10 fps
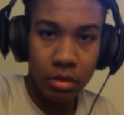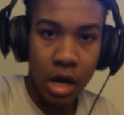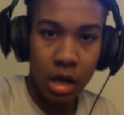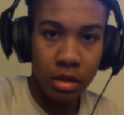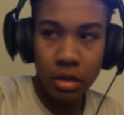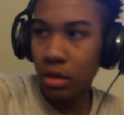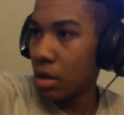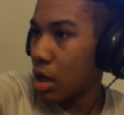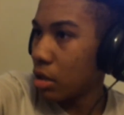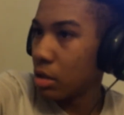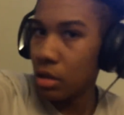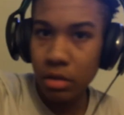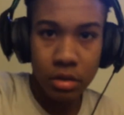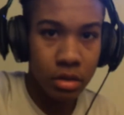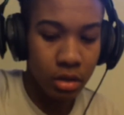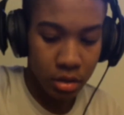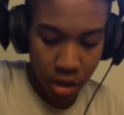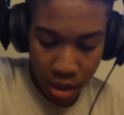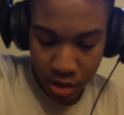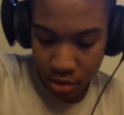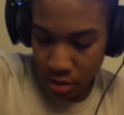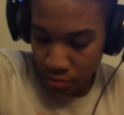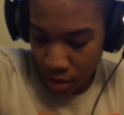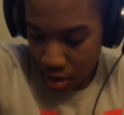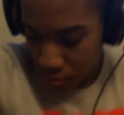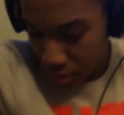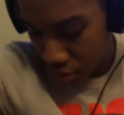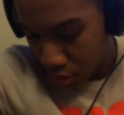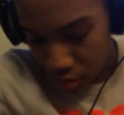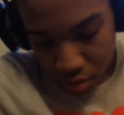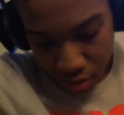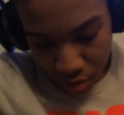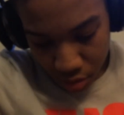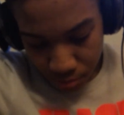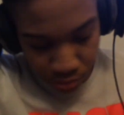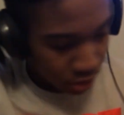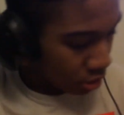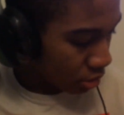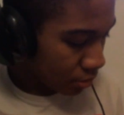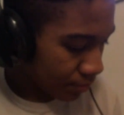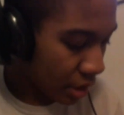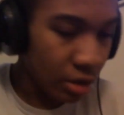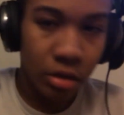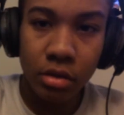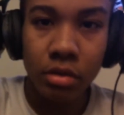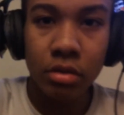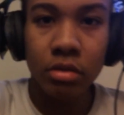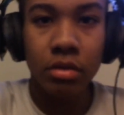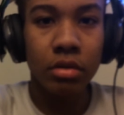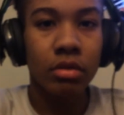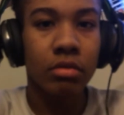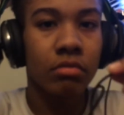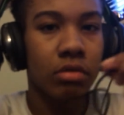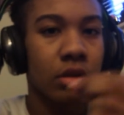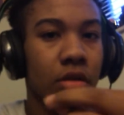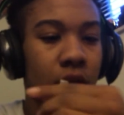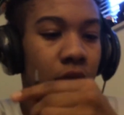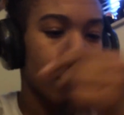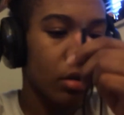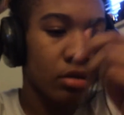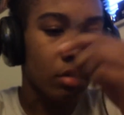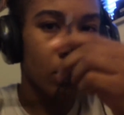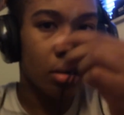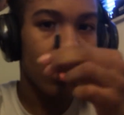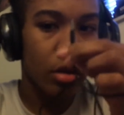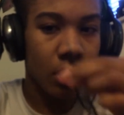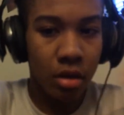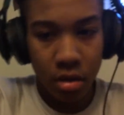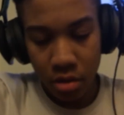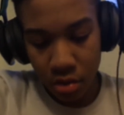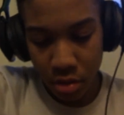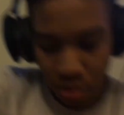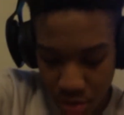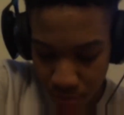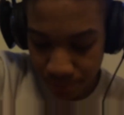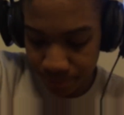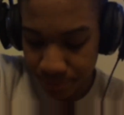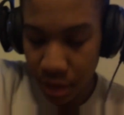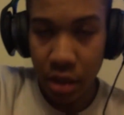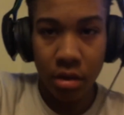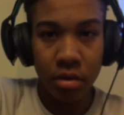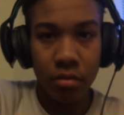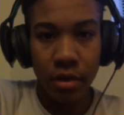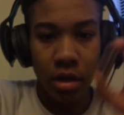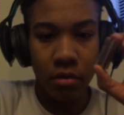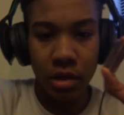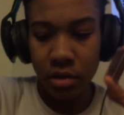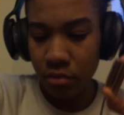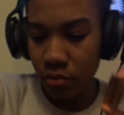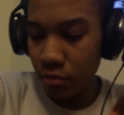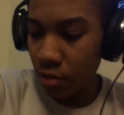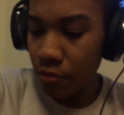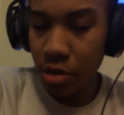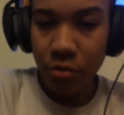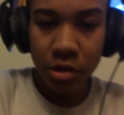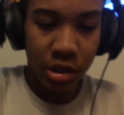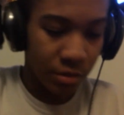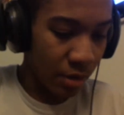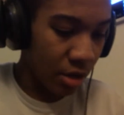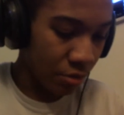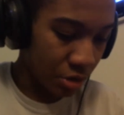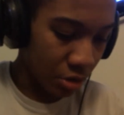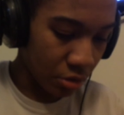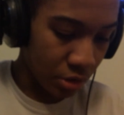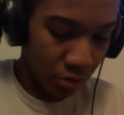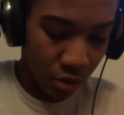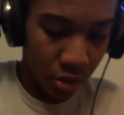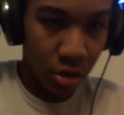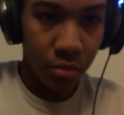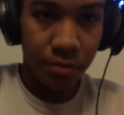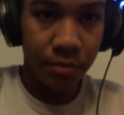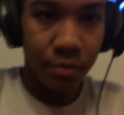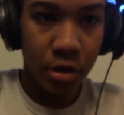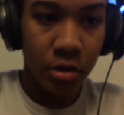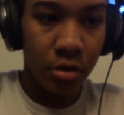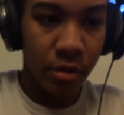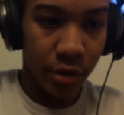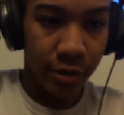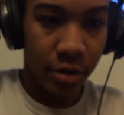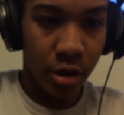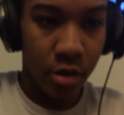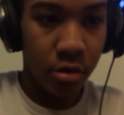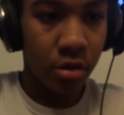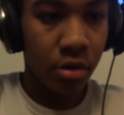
How I look? Nasty, probably. But yeah, got the little plug in. Thank you, thank. And got the little batteries. I wonder what these batteries go to. Hold up. Have to figure out.